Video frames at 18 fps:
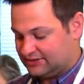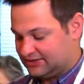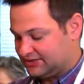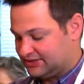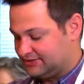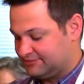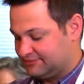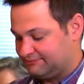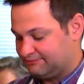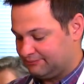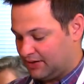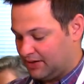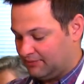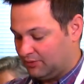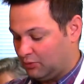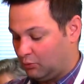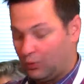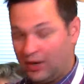This is
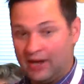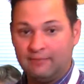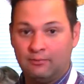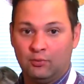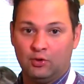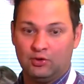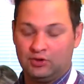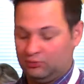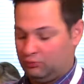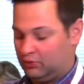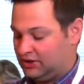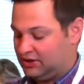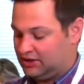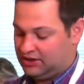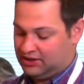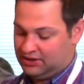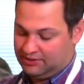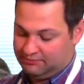probably way more than we
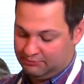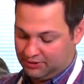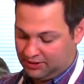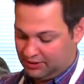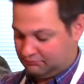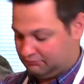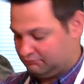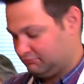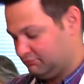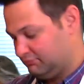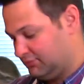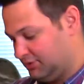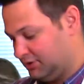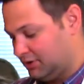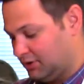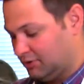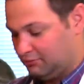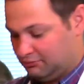need, but
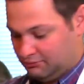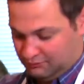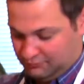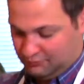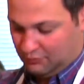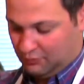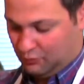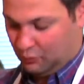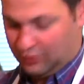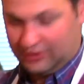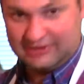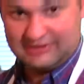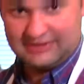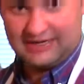you know, when in